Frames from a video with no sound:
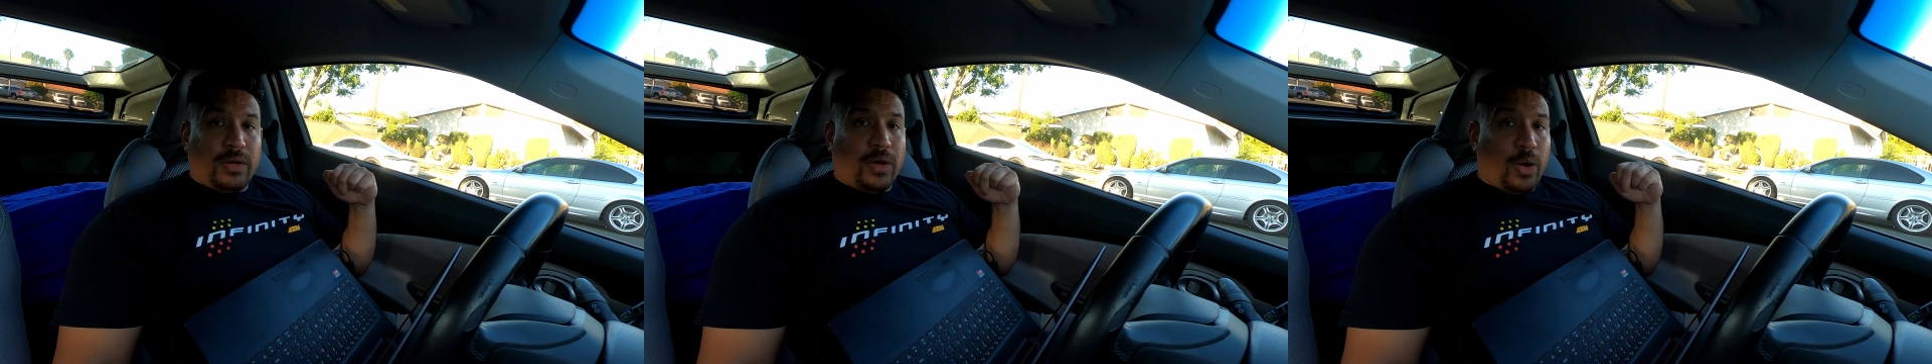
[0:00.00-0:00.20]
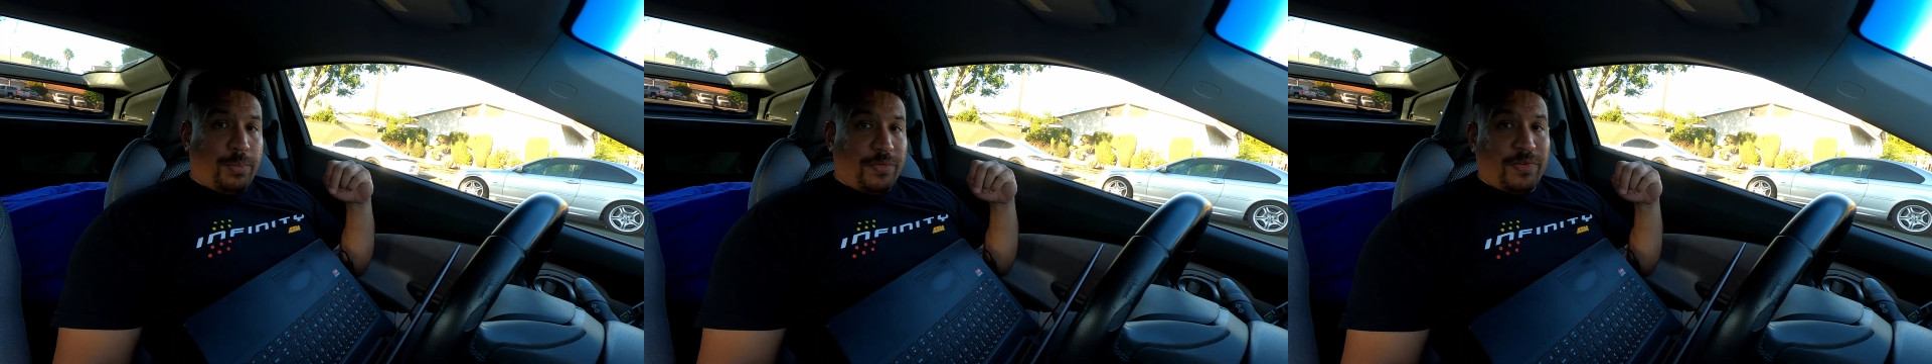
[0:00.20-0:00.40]

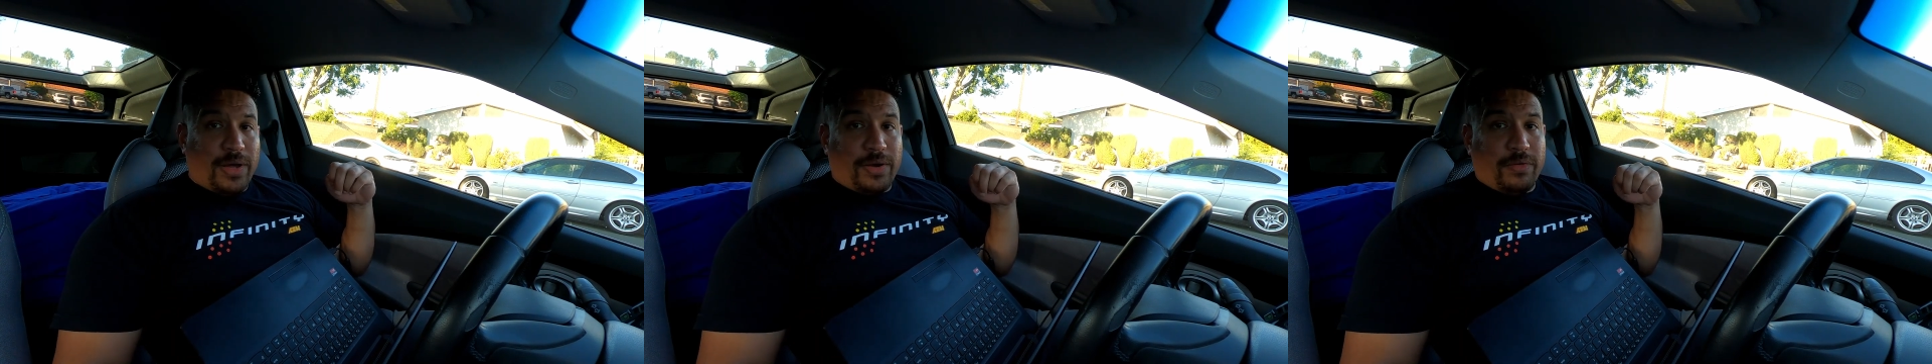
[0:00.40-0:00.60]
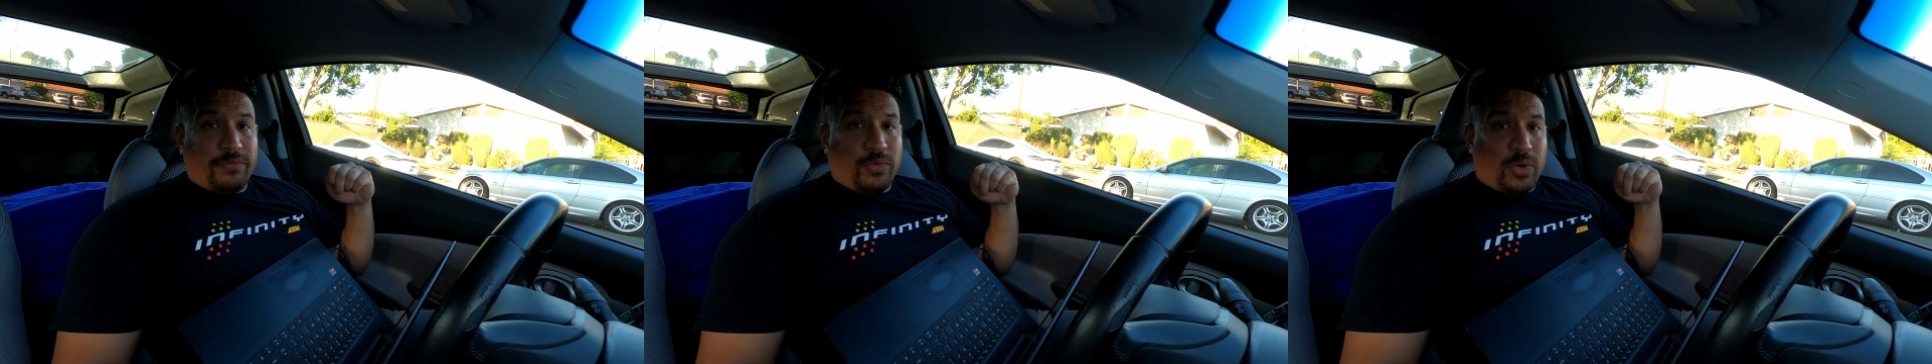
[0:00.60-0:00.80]
Hope you
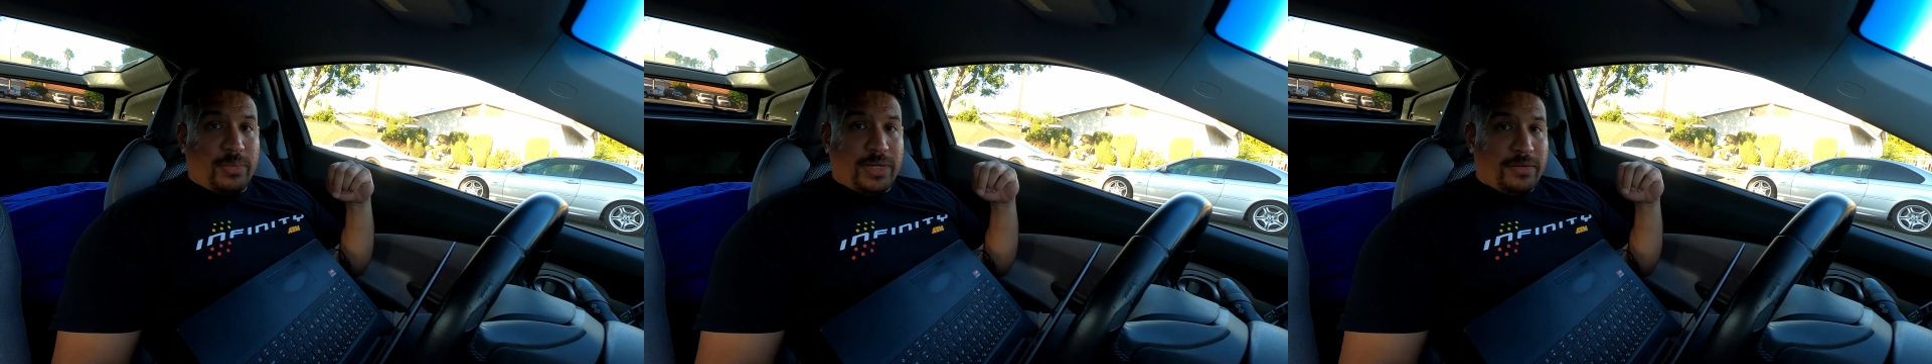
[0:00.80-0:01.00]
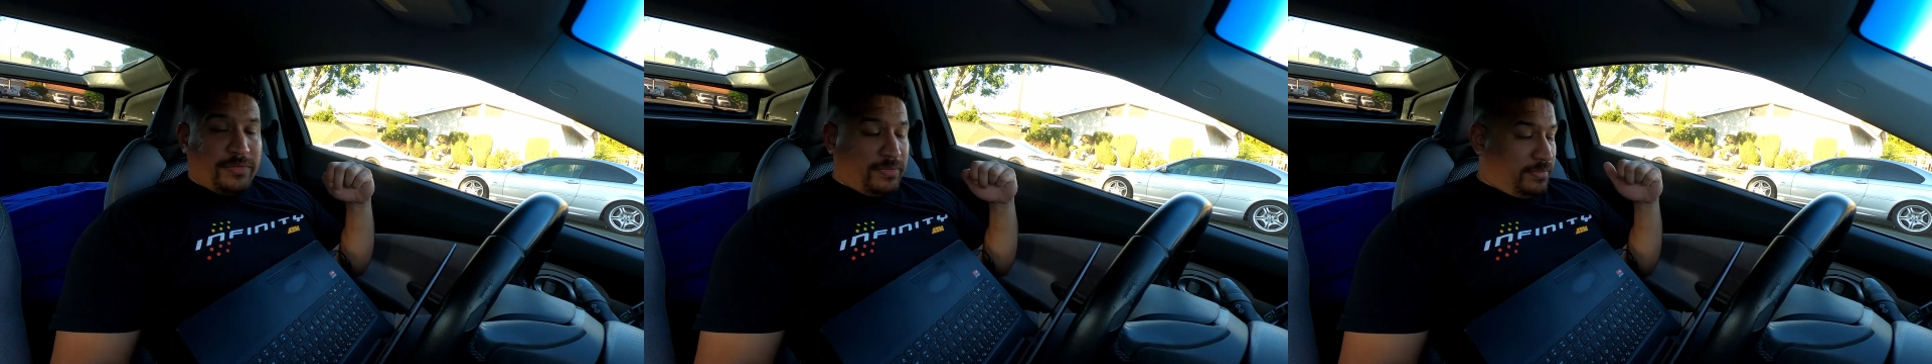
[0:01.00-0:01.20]
found it
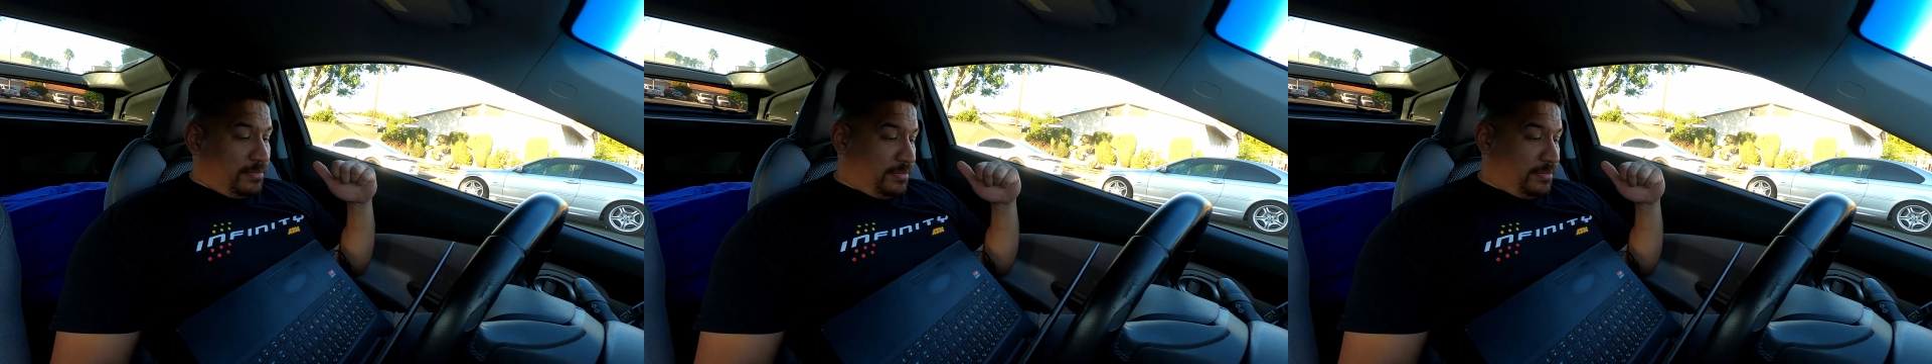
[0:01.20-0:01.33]
informative.